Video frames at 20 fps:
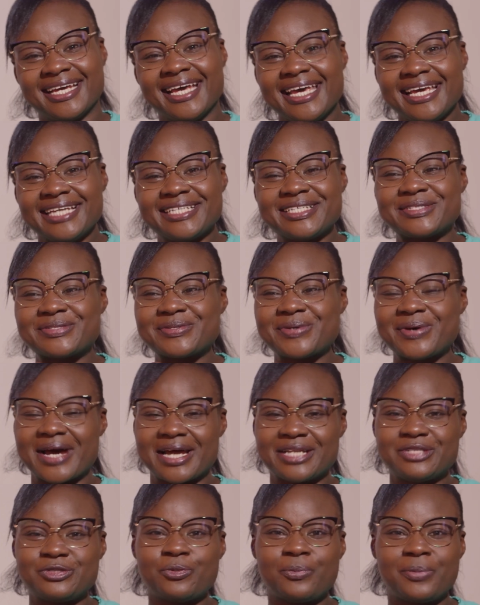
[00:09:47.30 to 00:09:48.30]
It is so
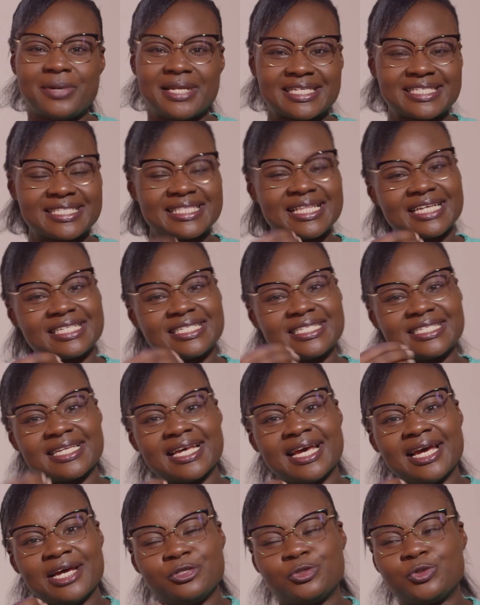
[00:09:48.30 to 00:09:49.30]
hard to place that,
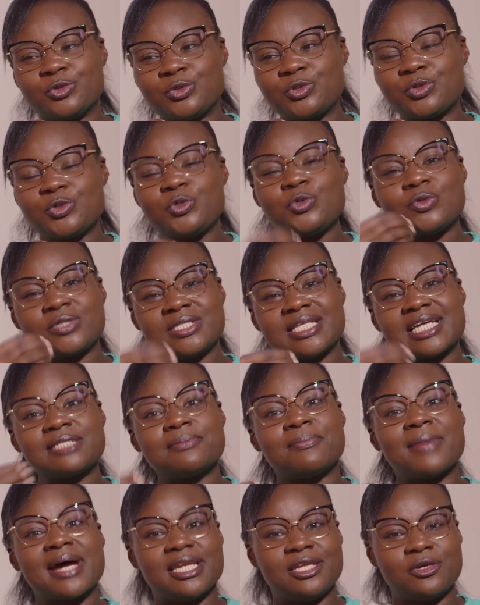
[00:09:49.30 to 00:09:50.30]
to use that
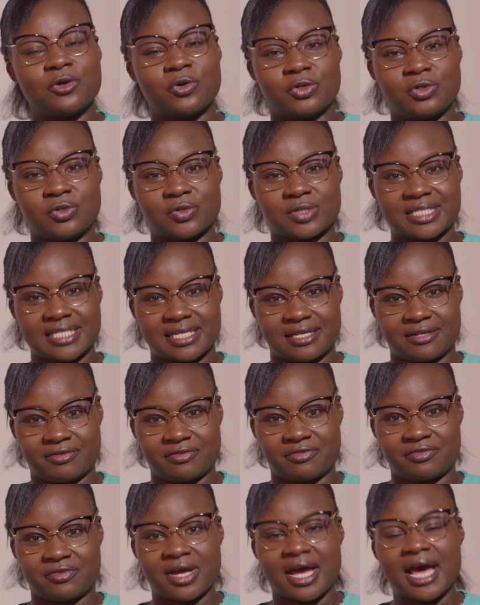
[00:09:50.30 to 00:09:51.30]
money on yourself.
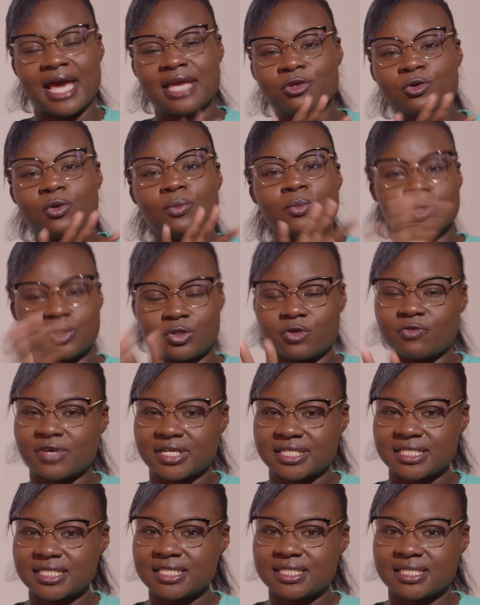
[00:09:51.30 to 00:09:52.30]
I know some
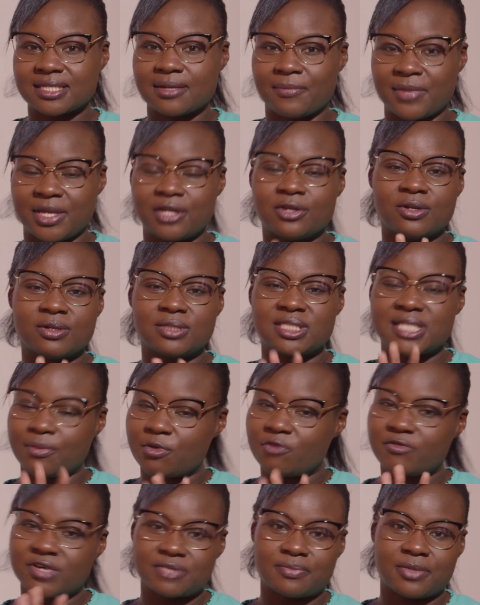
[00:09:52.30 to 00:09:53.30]

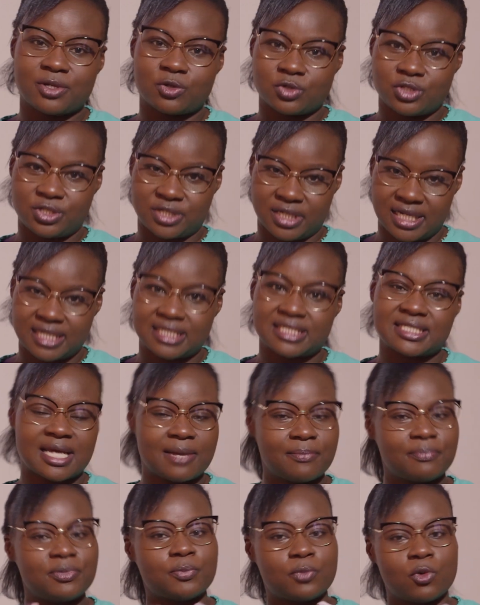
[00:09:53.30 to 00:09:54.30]
of us may not relate.
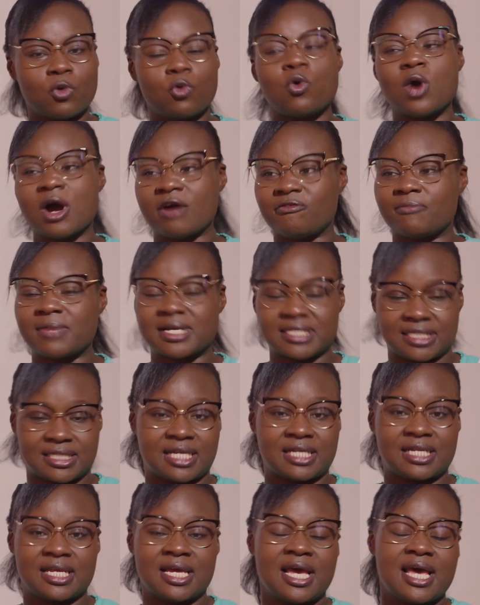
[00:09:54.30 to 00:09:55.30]
Some people who have
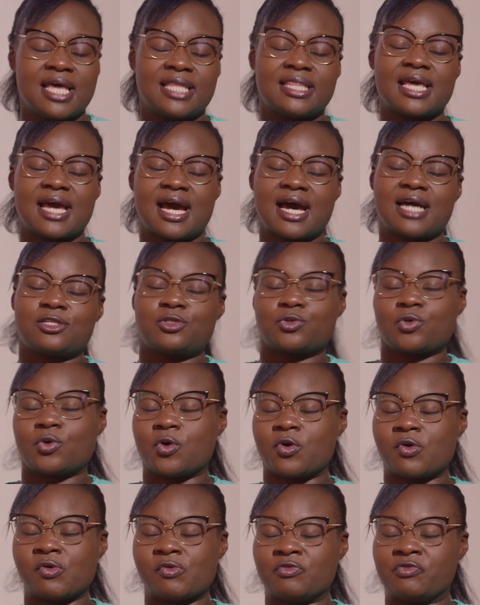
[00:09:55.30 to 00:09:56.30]
mastered the art
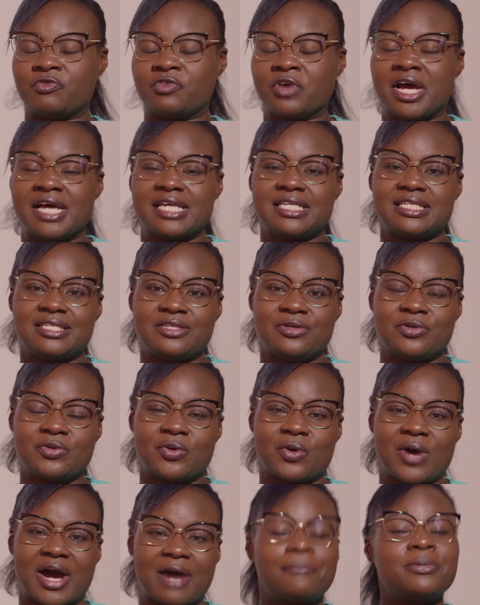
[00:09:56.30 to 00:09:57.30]
of,
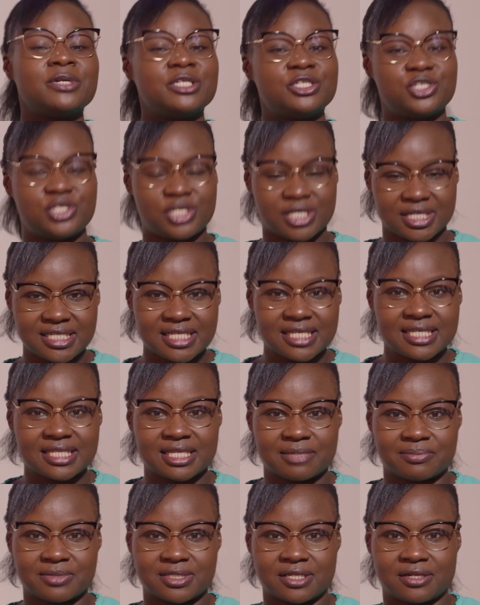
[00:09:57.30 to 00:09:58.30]
appreciating
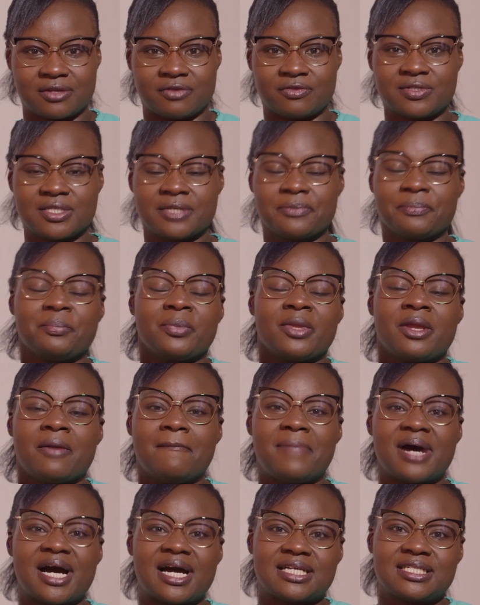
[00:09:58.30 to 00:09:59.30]
themselves.
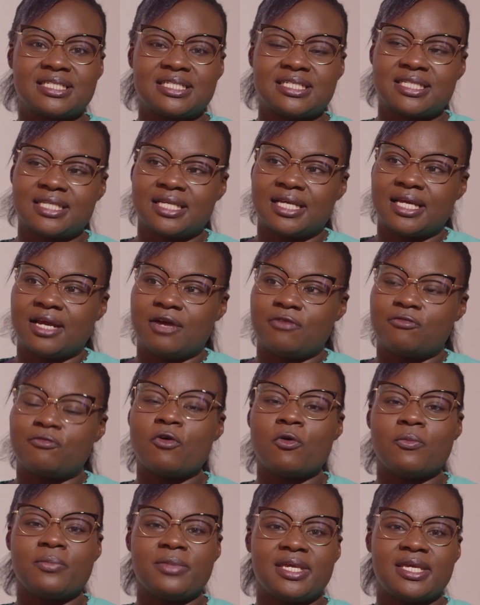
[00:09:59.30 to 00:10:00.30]
But
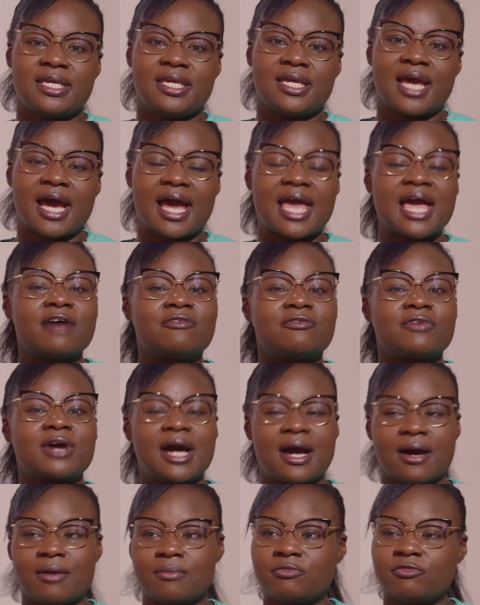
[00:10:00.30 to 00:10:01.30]
for me, I have
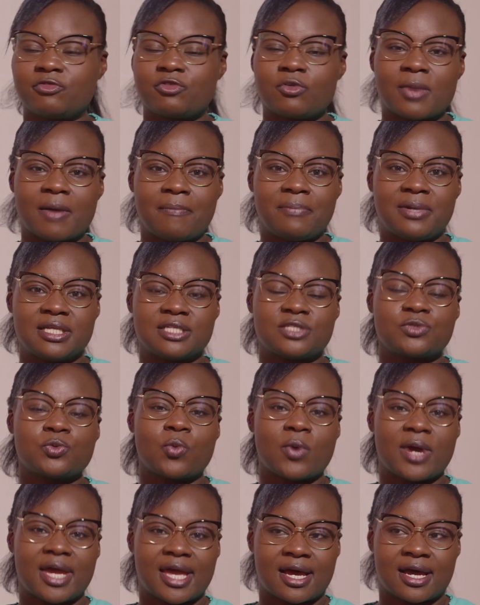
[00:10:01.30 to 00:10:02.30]
come from a place
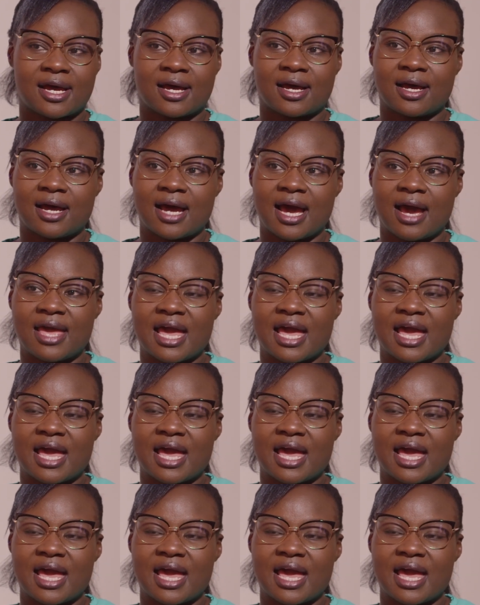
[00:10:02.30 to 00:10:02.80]
where I